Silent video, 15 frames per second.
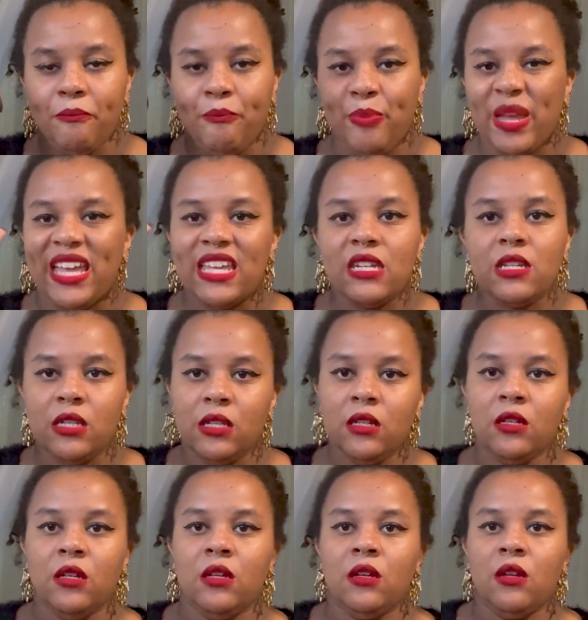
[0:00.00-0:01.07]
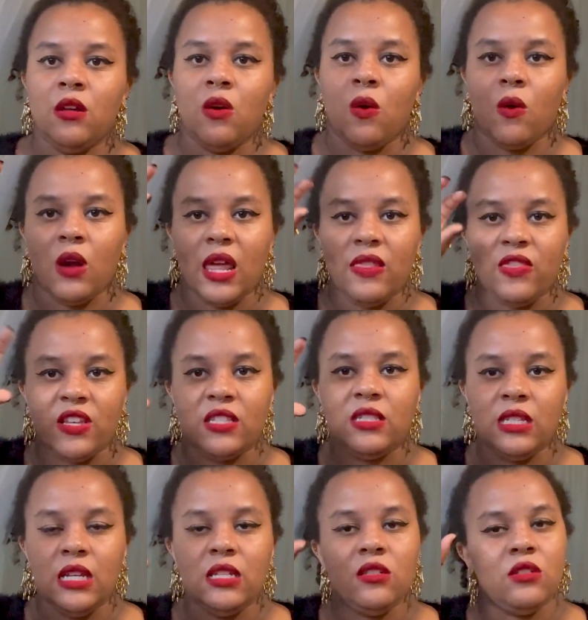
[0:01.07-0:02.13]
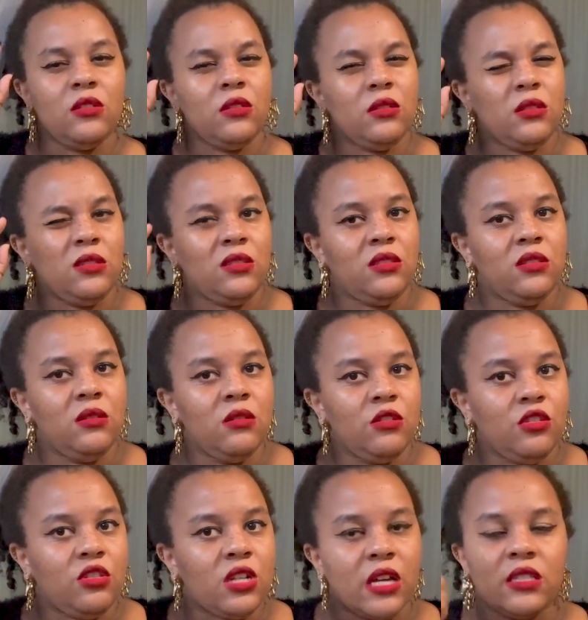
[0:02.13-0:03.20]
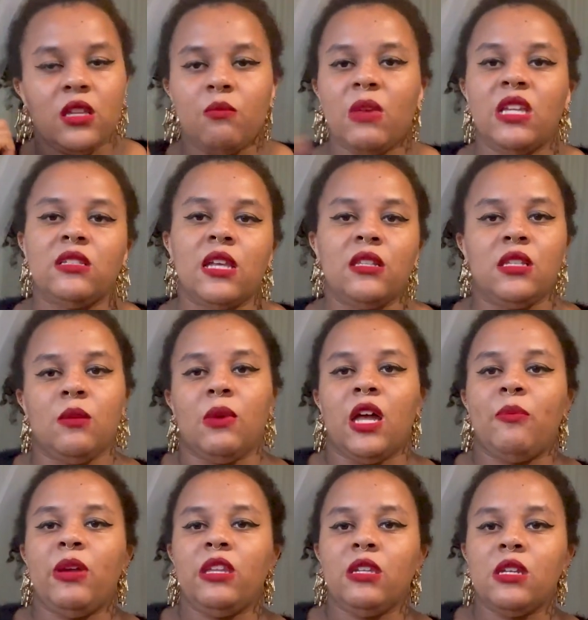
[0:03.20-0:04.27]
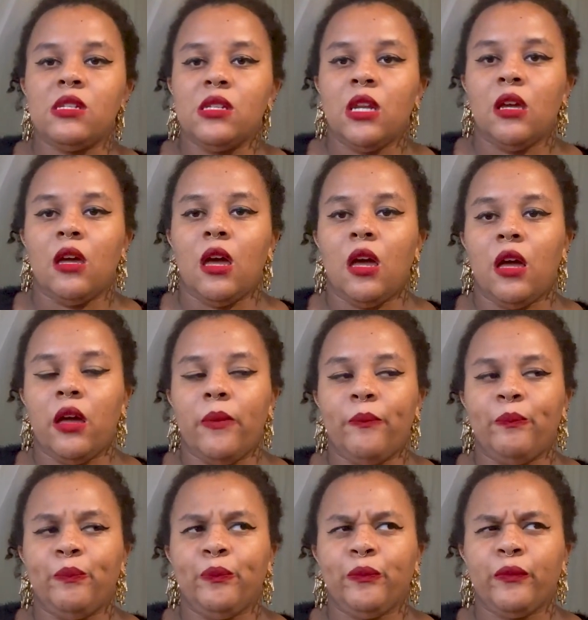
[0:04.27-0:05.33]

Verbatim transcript: bit or like this scene doesn't make sense in my opinion. Um,